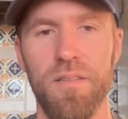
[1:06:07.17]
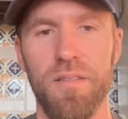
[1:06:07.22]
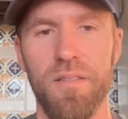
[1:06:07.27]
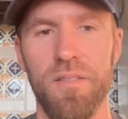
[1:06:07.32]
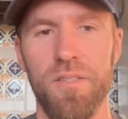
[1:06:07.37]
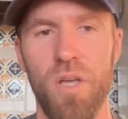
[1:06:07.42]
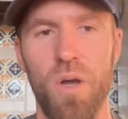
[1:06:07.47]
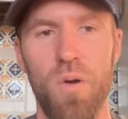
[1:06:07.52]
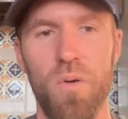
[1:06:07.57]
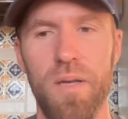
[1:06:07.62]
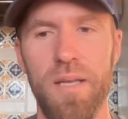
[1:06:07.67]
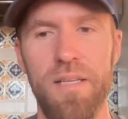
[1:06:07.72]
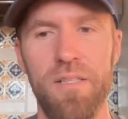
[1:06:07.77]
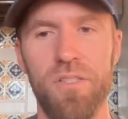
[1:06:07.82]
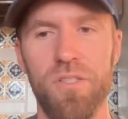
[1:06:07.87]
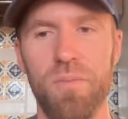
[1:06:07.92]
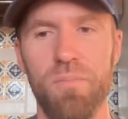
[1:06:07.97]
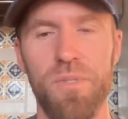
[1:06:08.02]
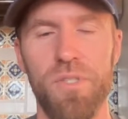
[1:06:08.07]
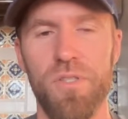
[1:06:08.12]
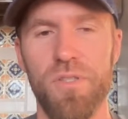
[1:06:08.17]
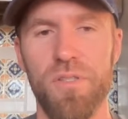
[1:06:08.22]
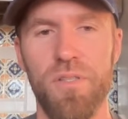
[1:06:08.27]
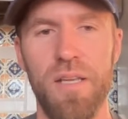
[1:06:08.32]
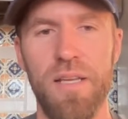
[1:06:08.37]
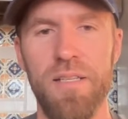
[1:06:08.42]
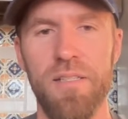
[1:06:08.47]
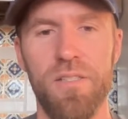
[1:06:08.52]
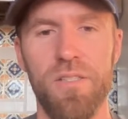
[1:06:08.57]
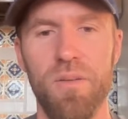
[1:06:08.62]
So he's
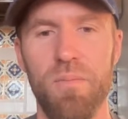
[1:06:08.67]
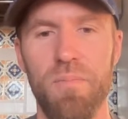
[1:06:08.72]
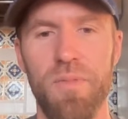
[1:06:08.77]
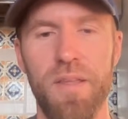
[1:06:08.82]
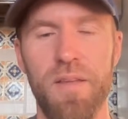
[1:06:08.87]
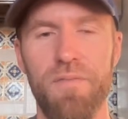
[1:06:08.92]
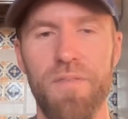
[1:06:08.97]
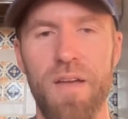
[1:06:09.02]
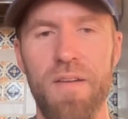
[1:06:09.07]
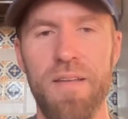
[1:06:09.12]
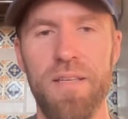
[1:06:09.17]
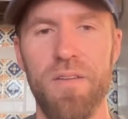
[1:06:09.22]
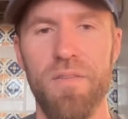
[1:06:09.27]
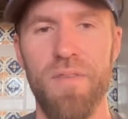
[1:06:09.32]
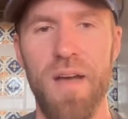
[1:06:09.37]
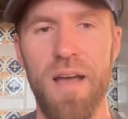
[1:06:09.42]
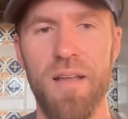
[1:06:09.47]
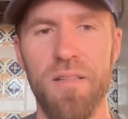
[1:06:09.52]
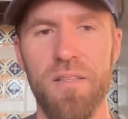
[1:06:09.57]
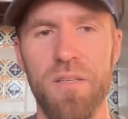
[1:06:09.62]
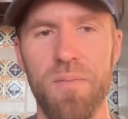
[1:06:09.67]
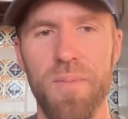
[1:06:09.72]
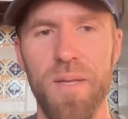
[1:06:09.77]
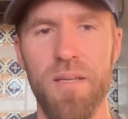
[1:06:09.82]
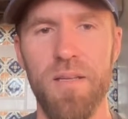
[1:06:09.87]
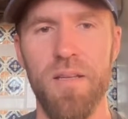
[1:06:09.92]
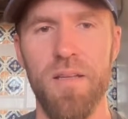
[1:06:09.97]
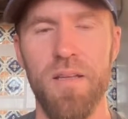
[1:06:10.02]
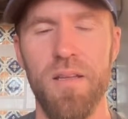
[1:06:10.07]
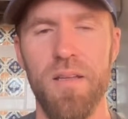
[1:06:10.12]
something very divine to
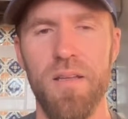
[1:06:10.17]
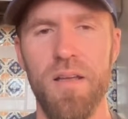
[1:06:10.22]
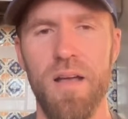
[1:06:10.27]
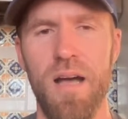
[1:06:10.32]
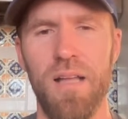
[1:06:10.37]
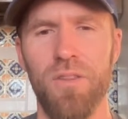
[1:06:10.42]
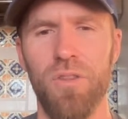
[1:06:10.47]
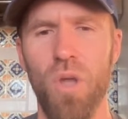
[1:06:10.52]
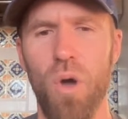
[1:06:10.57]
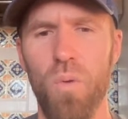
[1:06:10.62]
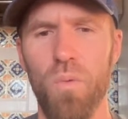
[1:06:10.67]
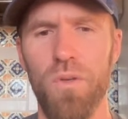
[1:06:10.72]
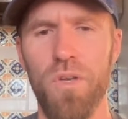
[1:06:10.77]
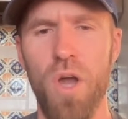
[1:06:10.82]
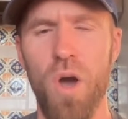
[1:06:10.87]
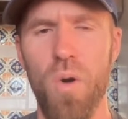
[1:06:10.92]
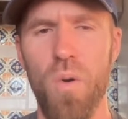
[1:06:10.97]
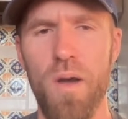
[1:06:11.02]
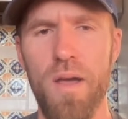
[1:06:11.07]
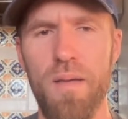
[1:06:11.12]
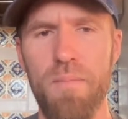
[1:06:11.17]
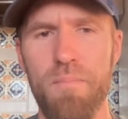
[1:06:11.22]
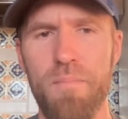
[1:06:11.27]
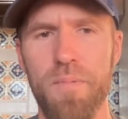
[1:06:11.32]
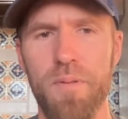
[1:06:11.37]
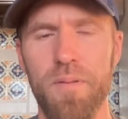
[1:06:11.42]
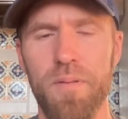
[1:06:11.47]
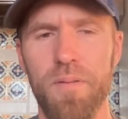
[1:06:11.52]
me. I don't know him.